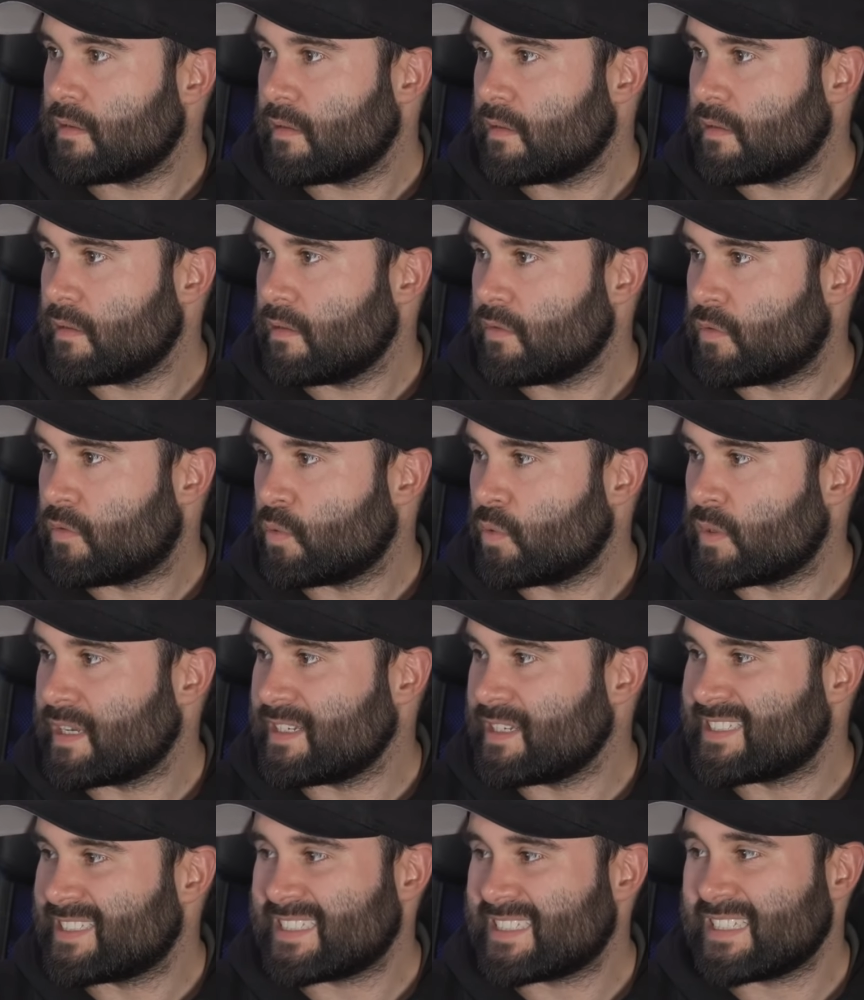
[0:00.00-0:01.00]
You're talking
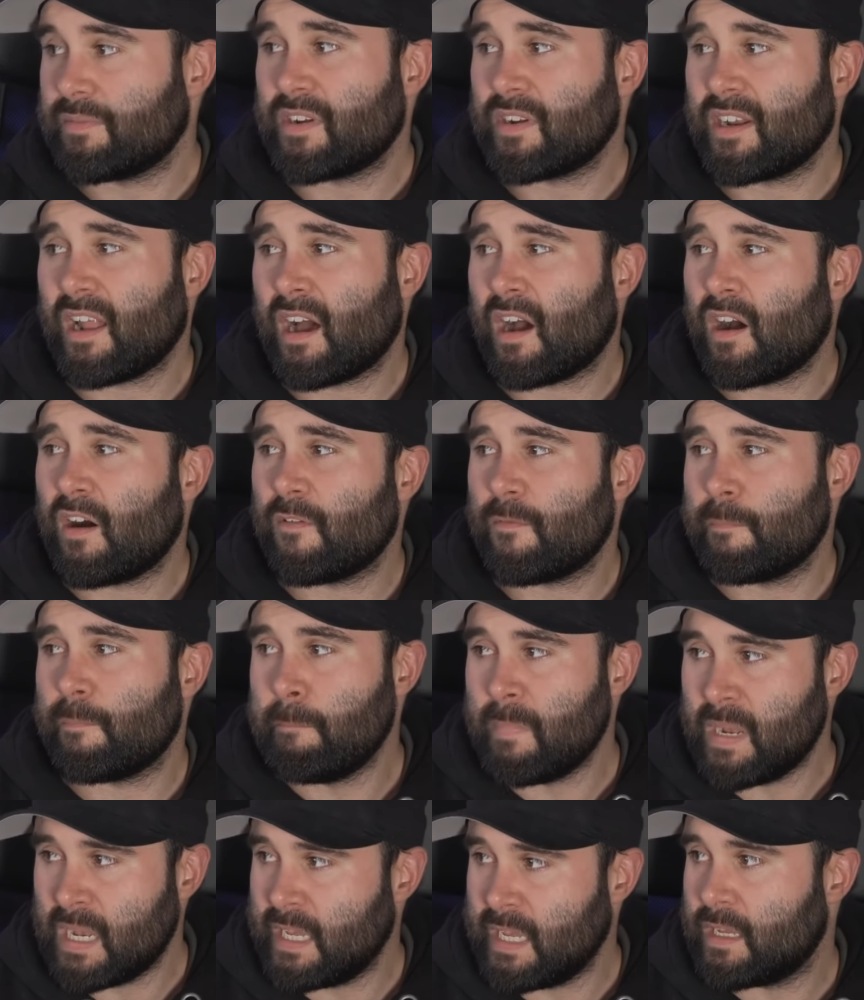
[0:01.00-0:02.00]
£7.5
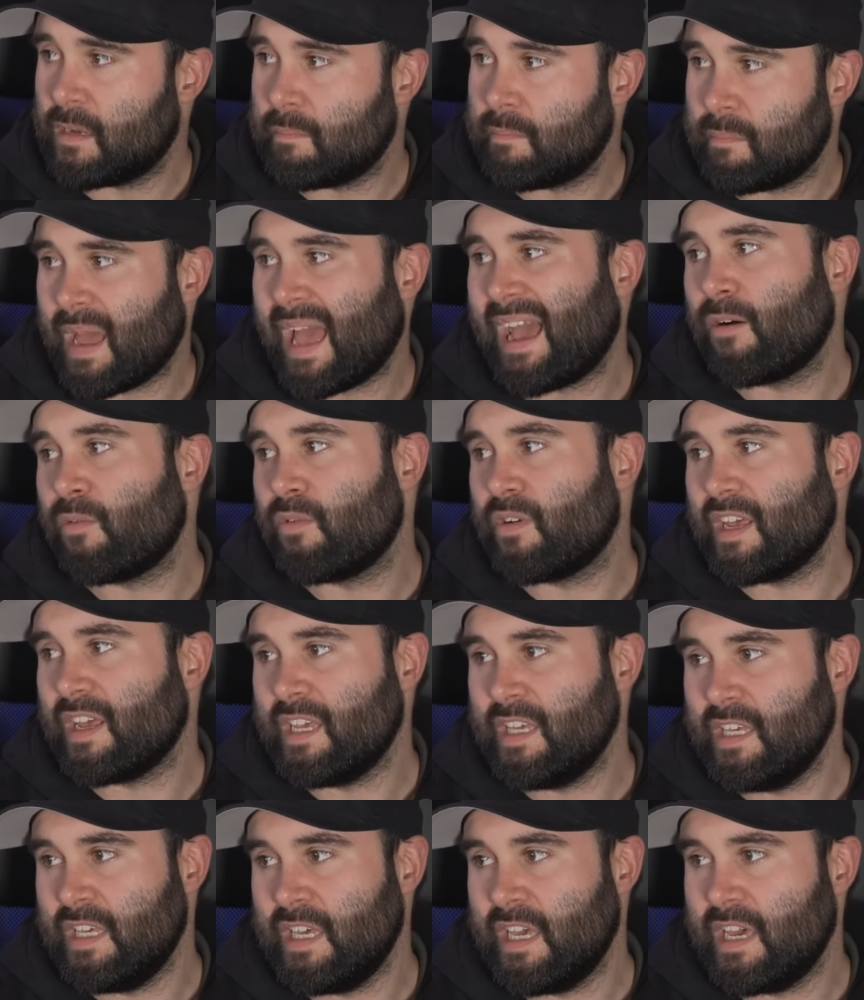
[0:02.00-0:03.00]
million a
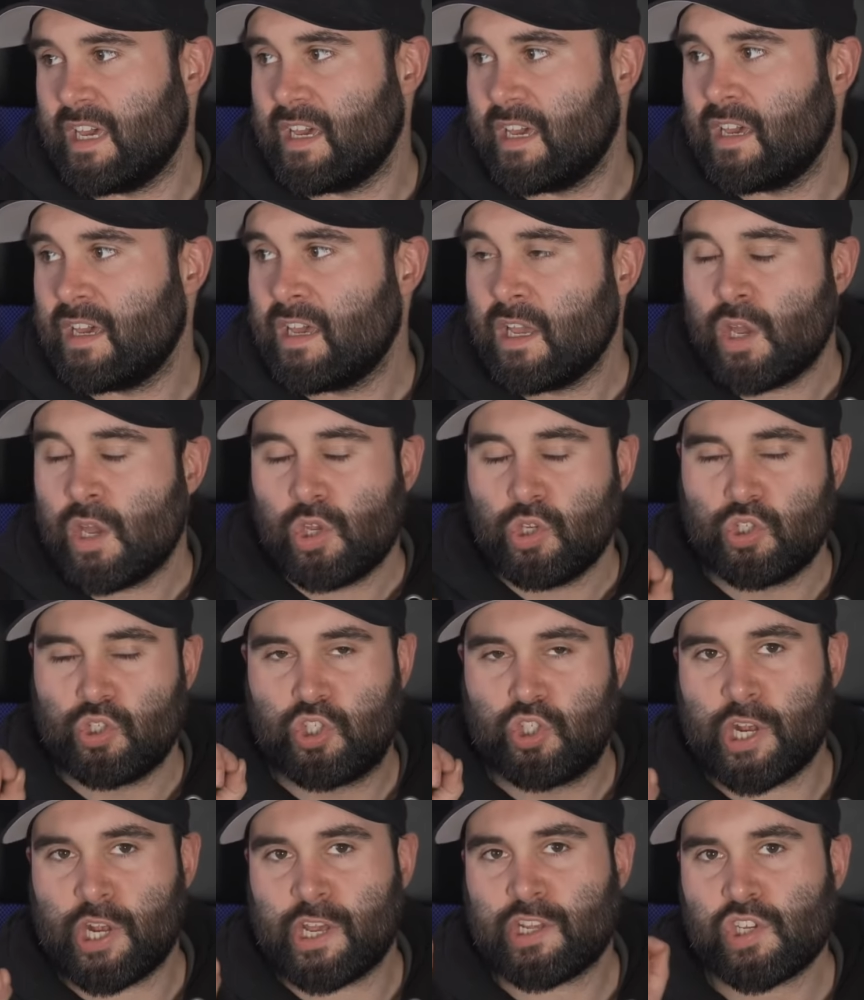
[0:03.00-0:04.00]
year
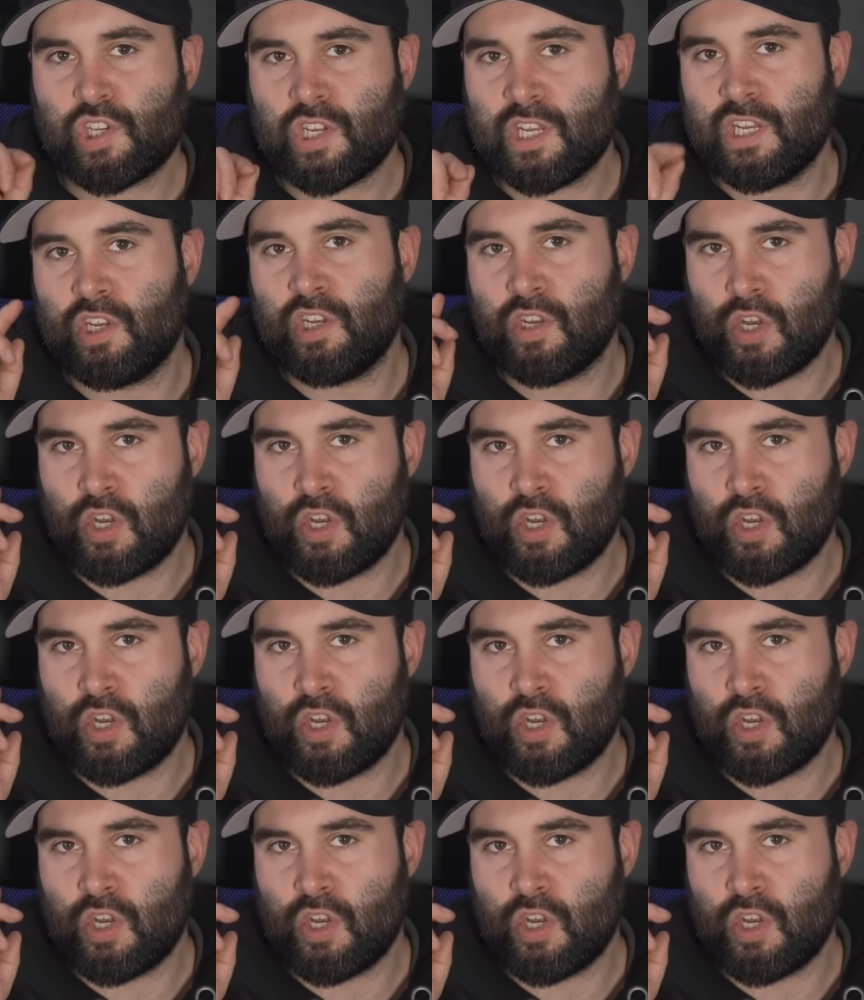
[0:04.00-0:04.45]
just in